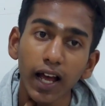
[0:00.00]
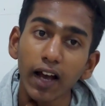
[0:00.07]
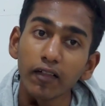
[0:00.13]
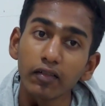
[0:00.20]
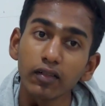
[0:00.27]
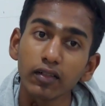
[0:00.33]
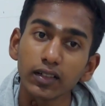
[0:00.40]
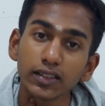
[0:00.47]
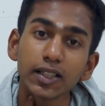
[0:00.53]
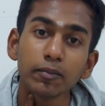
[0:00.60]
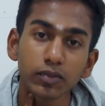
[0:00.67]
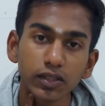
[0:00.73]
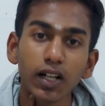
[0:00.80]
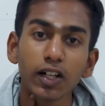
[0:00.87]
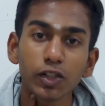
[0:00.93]
have
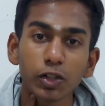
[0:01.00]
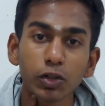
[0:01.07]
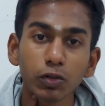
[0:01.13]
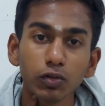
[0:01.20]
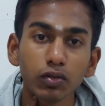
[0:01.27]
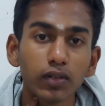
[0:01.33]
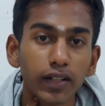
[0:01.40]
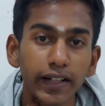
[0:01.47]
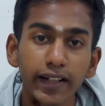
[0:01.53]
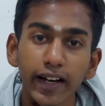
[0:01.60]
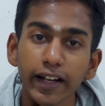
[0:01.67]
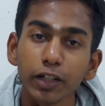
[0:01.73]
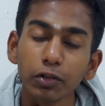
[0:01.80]
some charts to read, right?